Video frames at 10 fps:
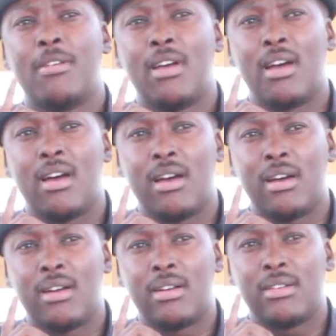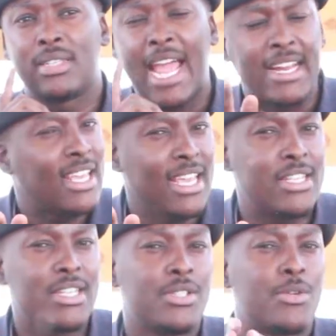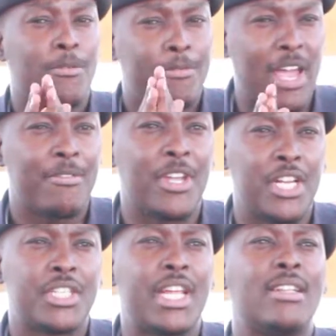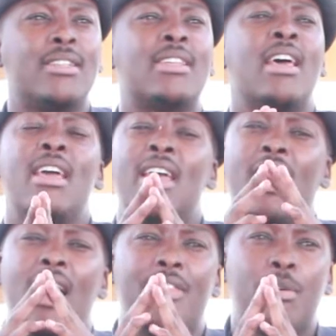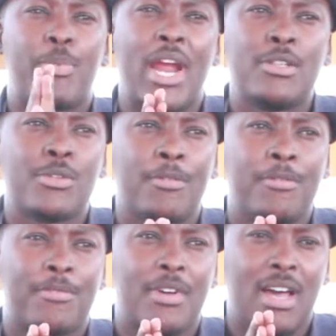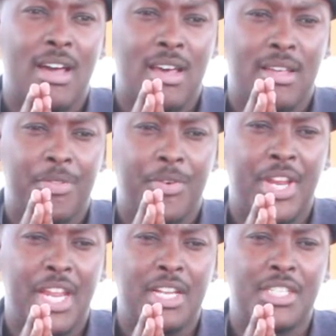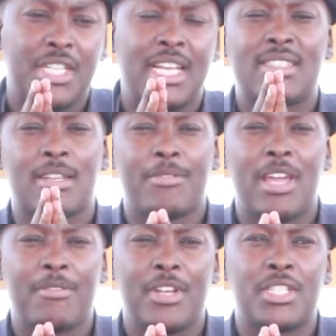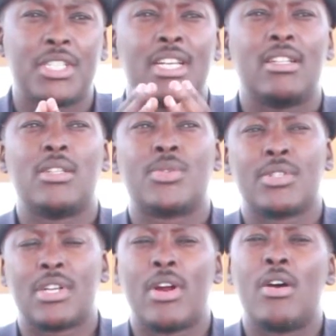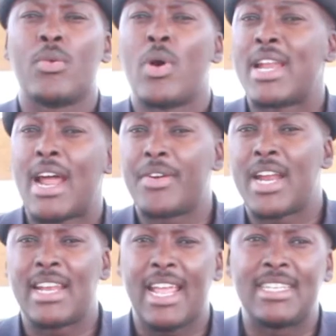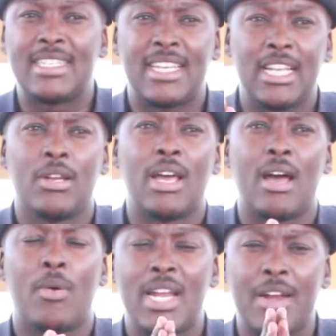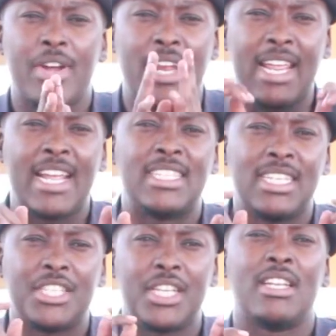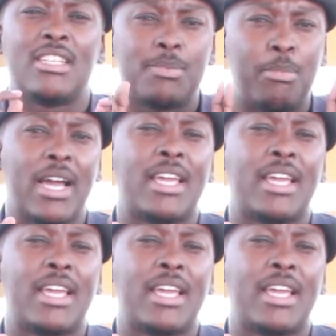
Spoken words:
9 kgs of 5-inch nails. The price of 3-inch nails and 5-inch nails was around 180 shillings per